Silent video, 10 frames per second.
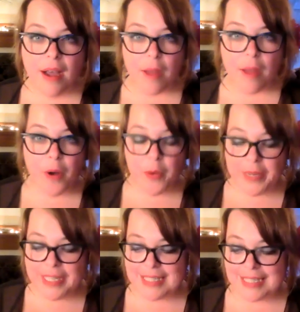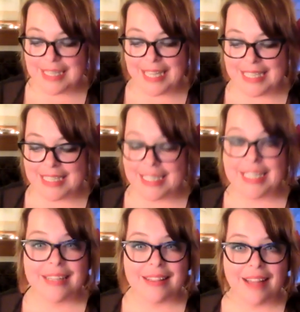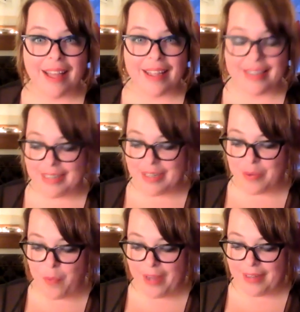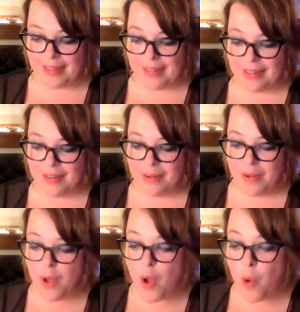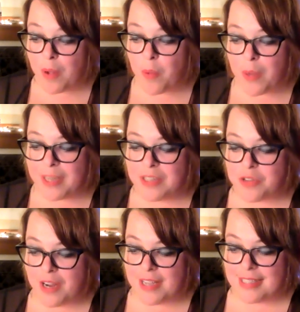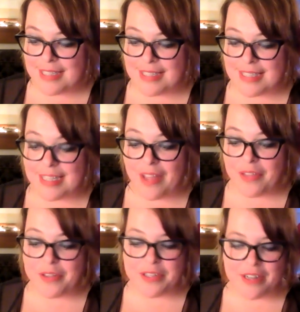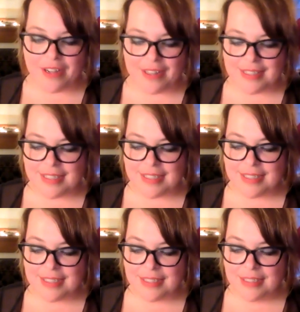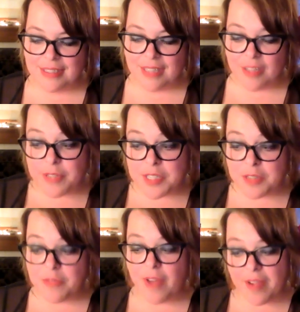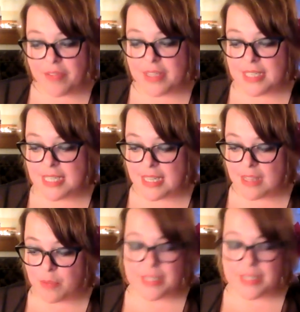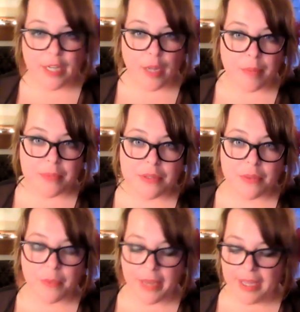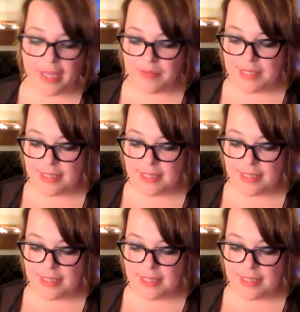A poet is Atlantic and lion in one. While one draws us, the other gnaws us. If we survive the teeth, we succumb to the waves.